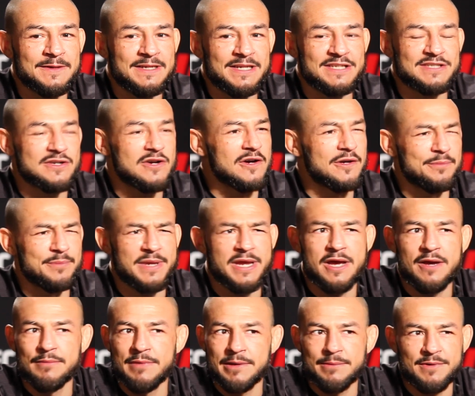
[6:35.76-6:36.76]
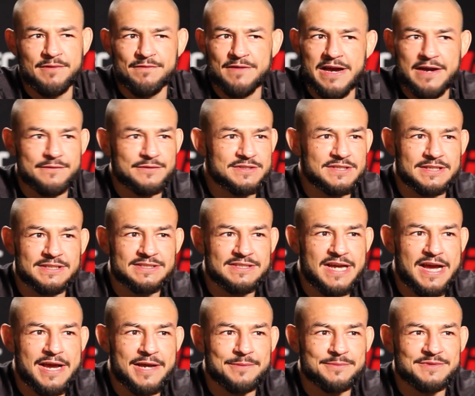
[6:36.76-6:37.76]
He's called me out maybe five or six
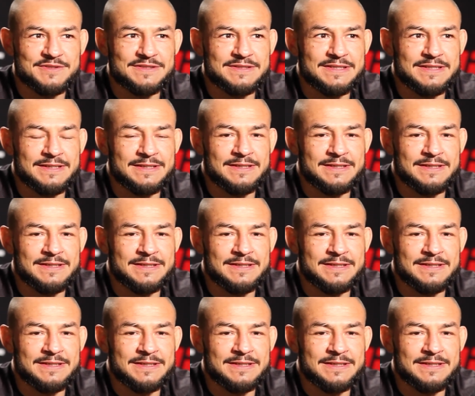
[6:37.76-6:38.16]
times,